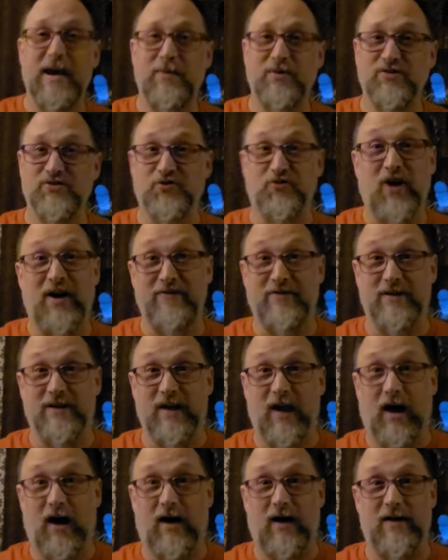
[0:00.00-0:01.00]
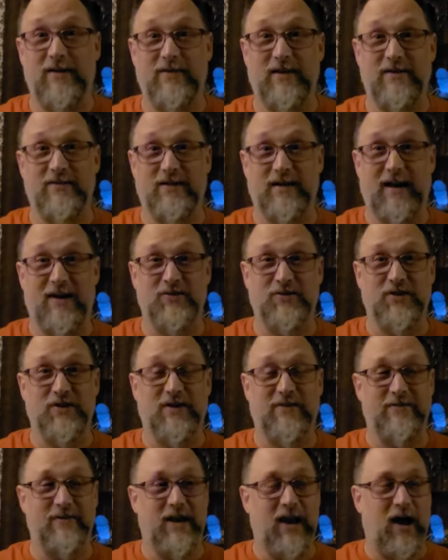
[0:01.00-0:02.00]
neighbors love it. Uh, they, they actually
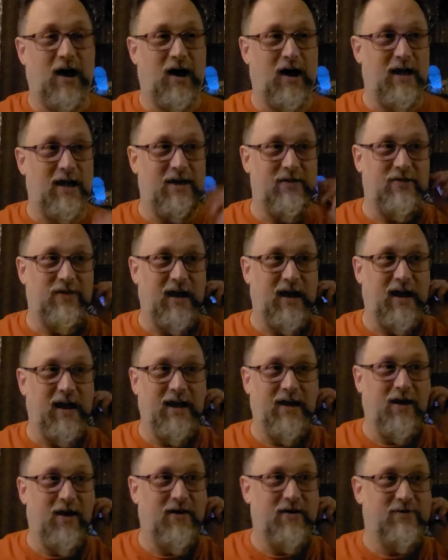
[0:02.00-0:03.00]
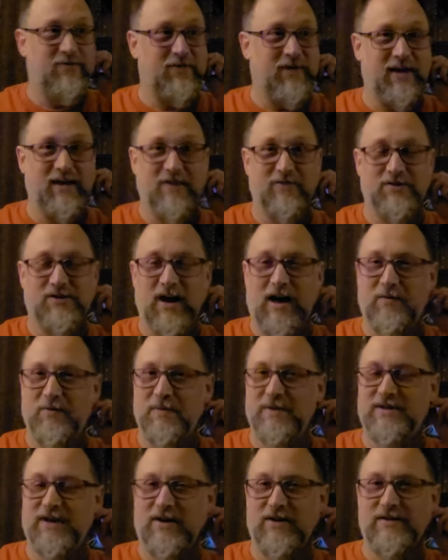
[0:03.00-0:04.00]
love it. Uh, they they give us
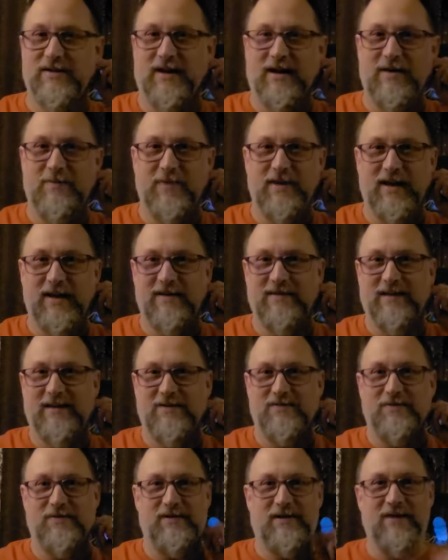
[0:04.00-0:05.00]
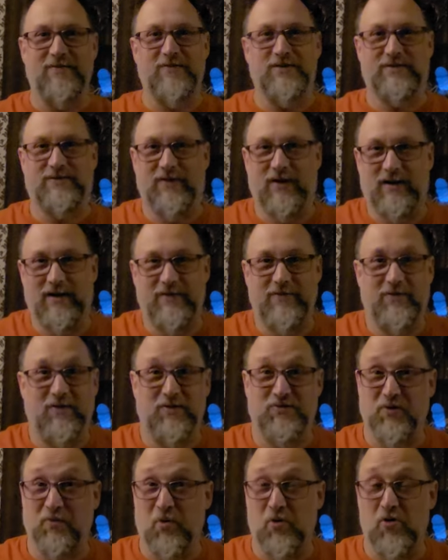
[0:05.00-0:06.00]
compliments all the time, and they, they give us uh,
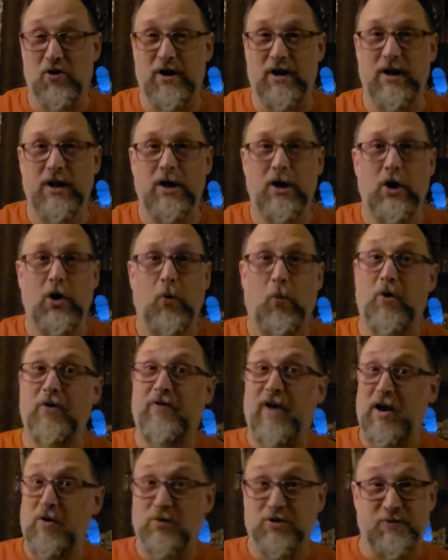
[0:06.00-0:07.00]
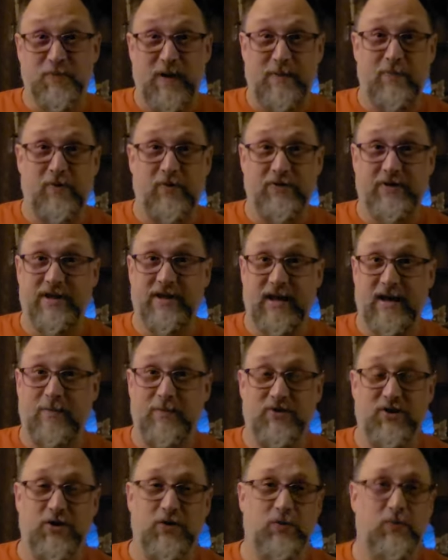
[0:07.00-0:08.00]
their support. We're very respectful to
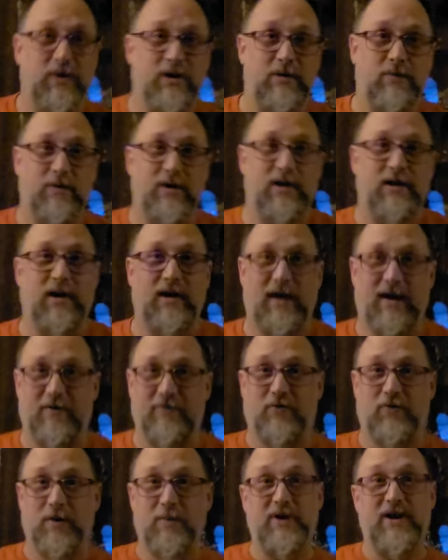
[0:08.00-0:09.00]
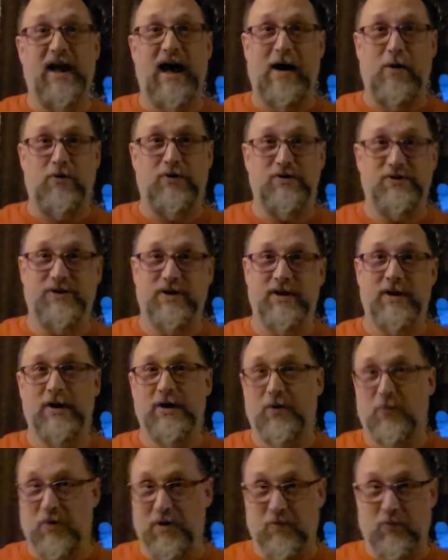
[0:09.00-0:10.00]
them too. We we have limited hours.
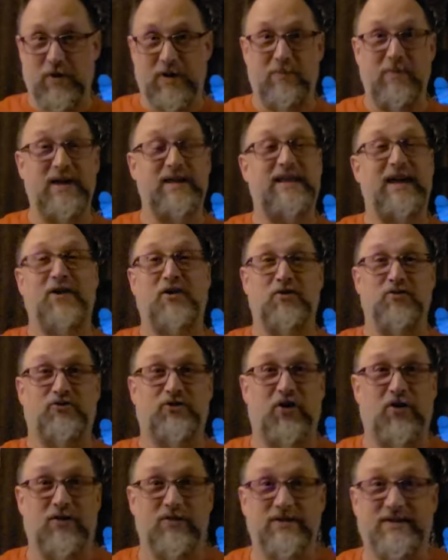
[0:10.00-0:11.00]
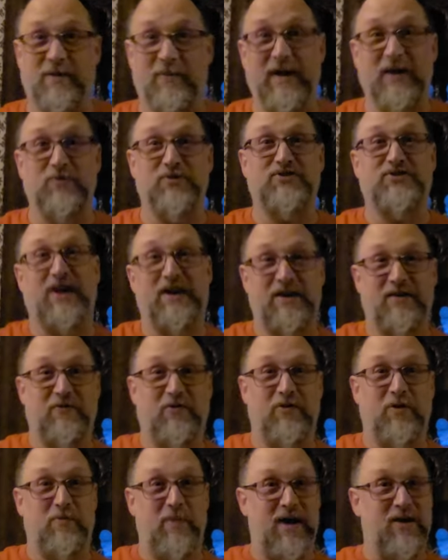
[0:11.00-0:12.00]
We, we meet their concerns. Somebody was studying
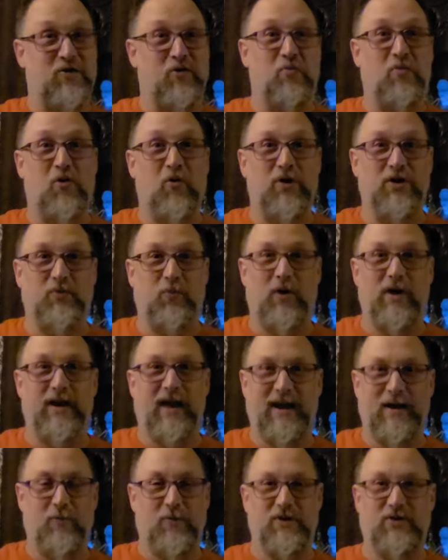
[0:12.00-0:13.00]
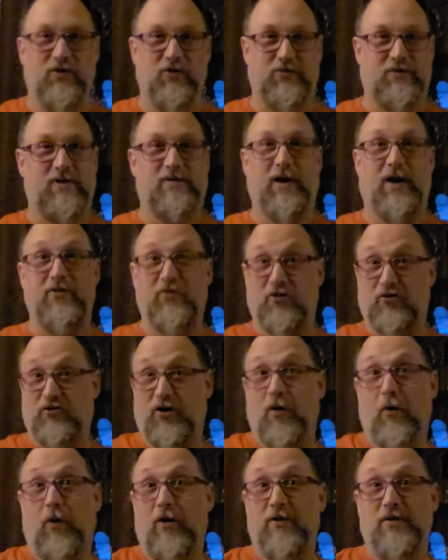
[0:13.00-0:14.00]
for their medical boards one night. We just cut the
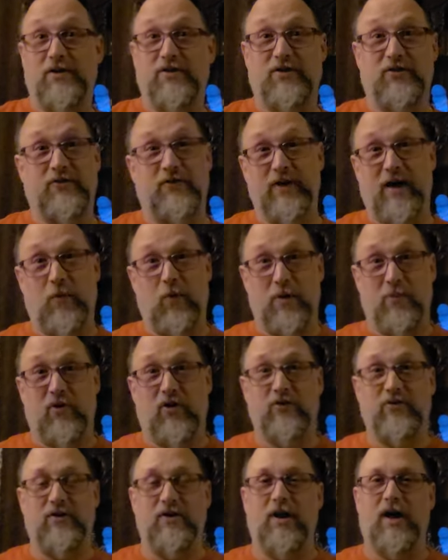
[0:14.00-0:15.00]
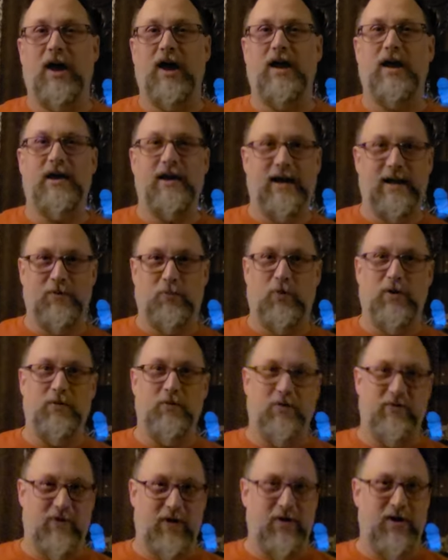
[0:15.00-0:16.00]
show early just for that one person. Like it,
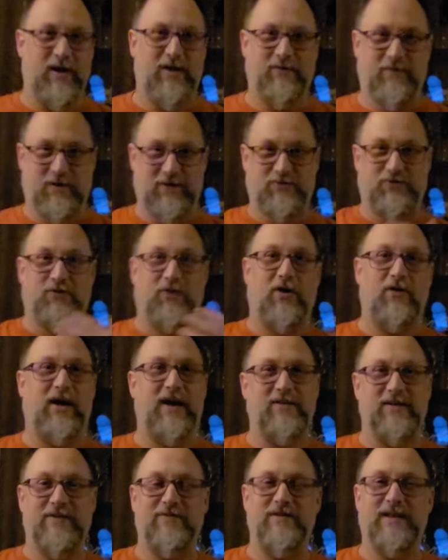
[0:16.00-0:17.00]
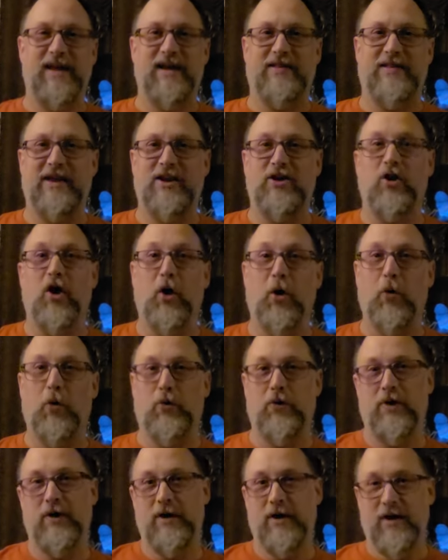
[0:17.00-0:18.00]
it, we're very there's a lot of give and take, and they
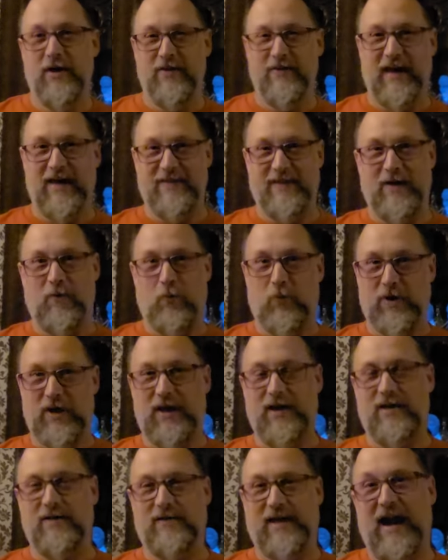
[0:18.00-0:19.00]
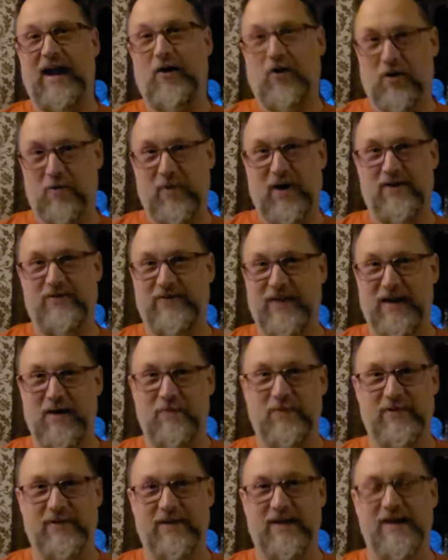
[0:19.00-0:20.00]
know that that we care about
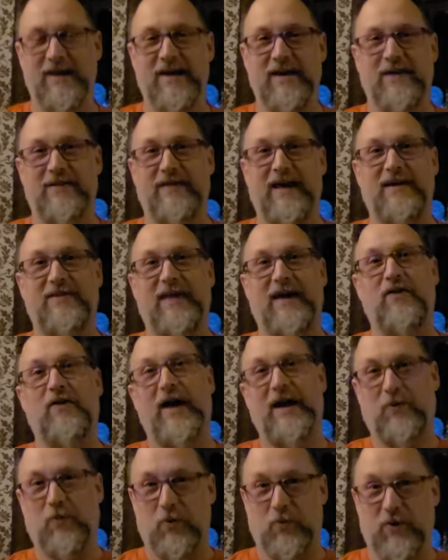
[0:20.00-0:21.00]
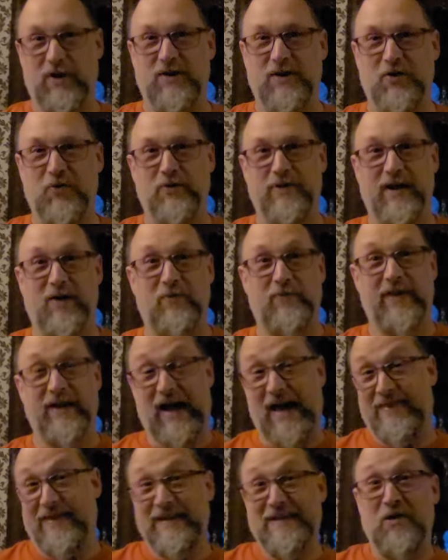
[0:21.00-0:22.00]
them, and they, they like what we do, and they're
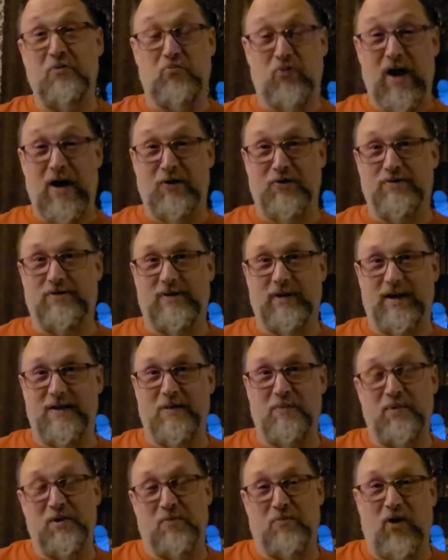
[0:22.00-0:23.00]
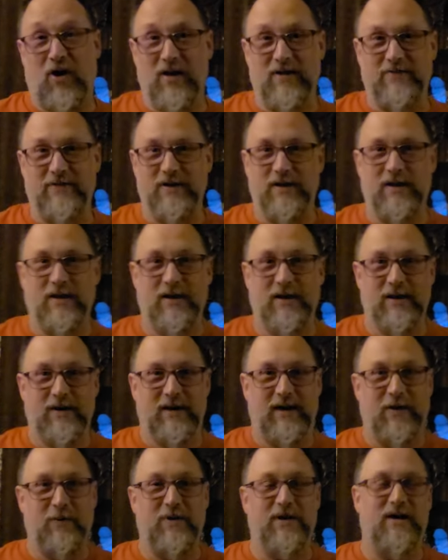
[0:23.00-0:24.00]
they, I think they're proud kind of to be a part of it
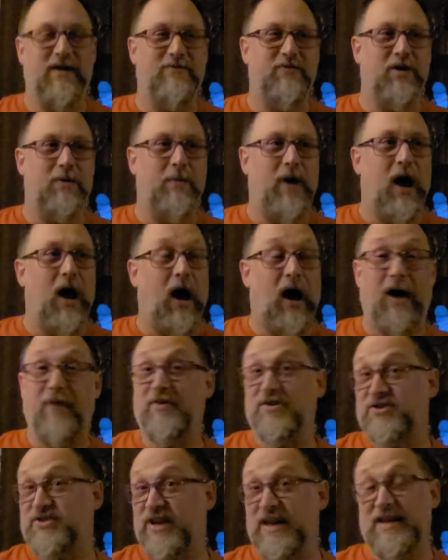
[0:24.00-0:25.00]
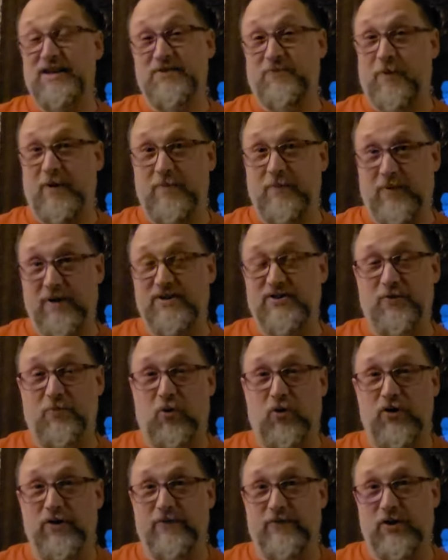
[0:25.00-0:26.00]
and we love them. Uh, the city's been, been
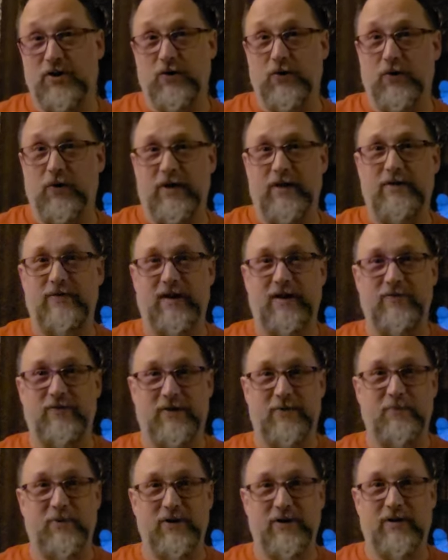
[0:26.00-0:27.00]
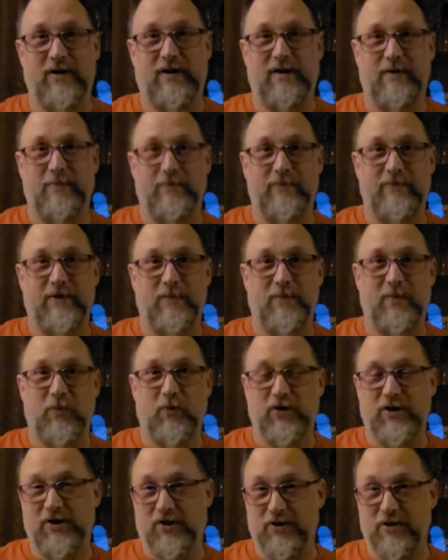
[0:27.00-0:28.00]
supportive too. Uh, they, have been um, they've been
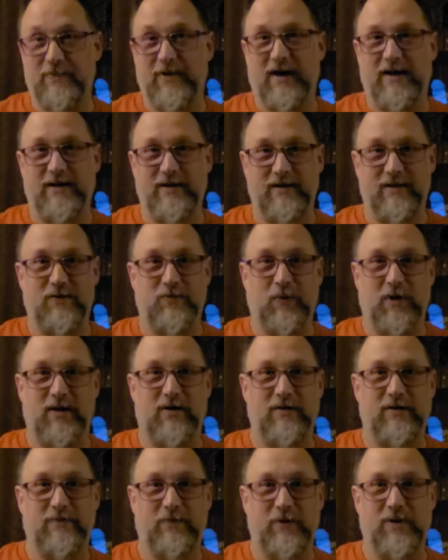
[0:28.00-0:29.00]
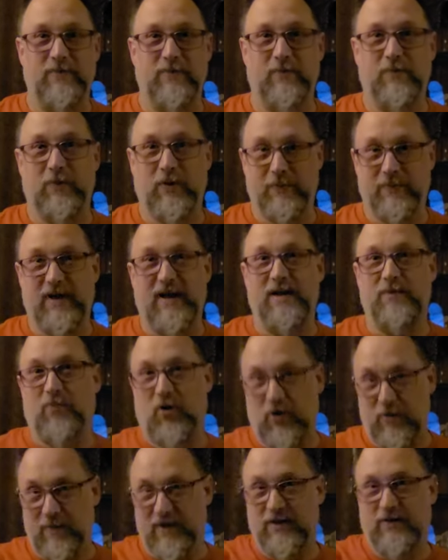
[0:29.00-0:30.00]
really good about it as well. If we getting
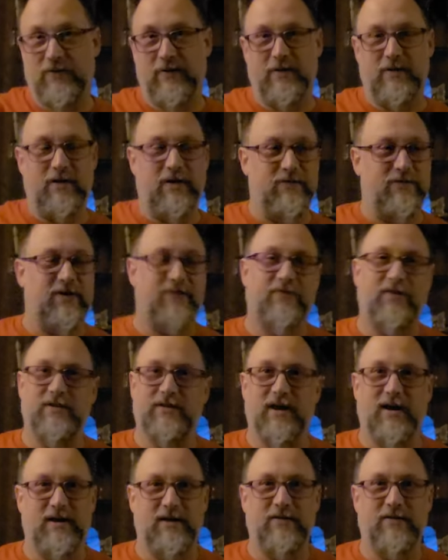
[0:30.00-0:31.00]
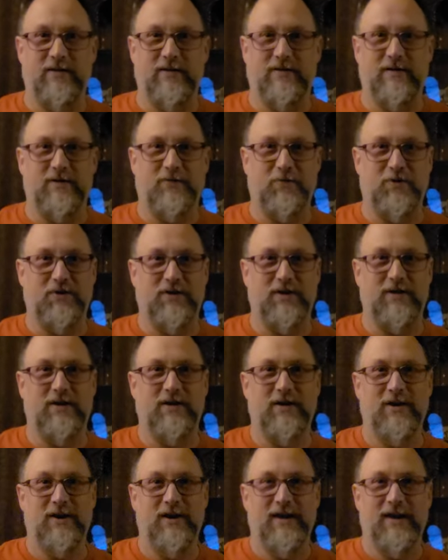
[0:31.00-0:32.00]
permits and, and stuff like that, it, it's, it's,
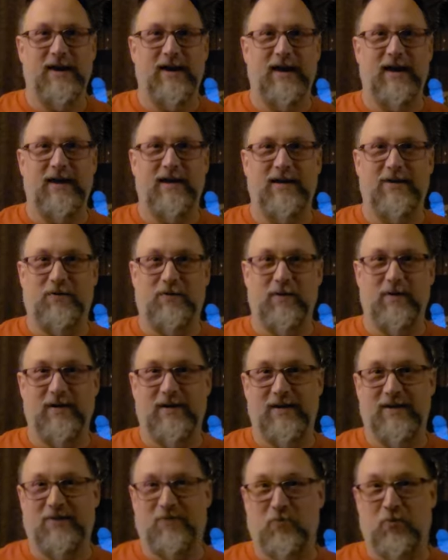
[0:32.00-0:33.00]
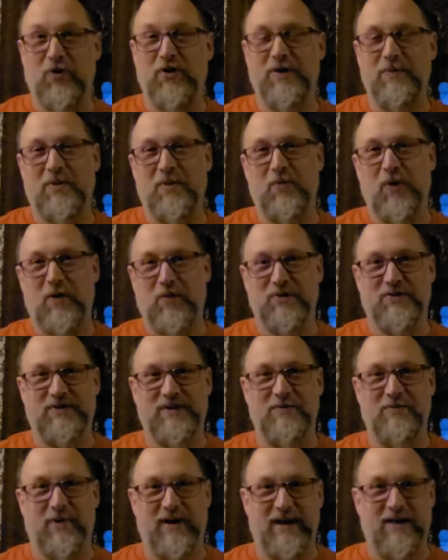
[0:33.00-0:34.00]
really it's it's really been well
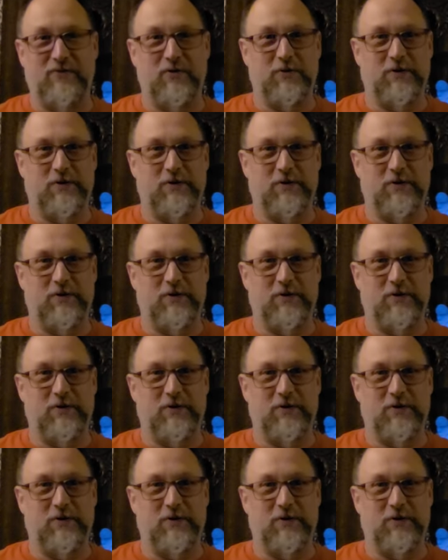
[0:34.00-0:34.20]
received by